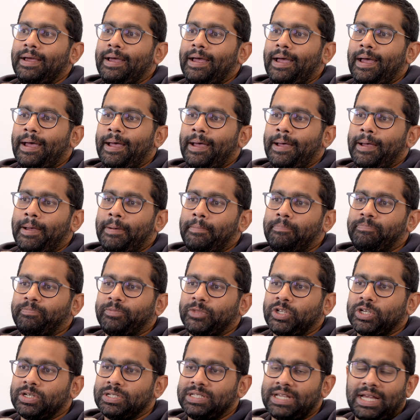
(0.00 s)

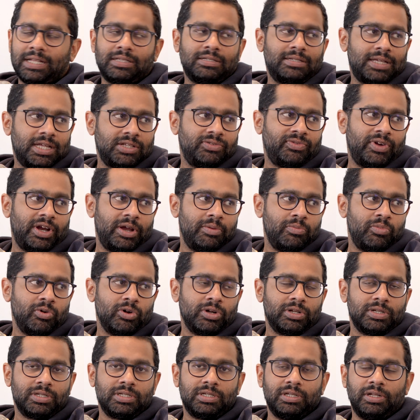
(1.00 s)
because that's very
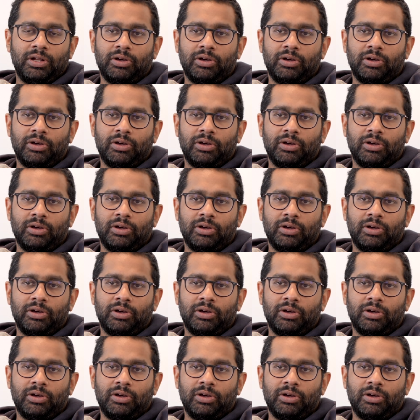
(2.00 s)
important.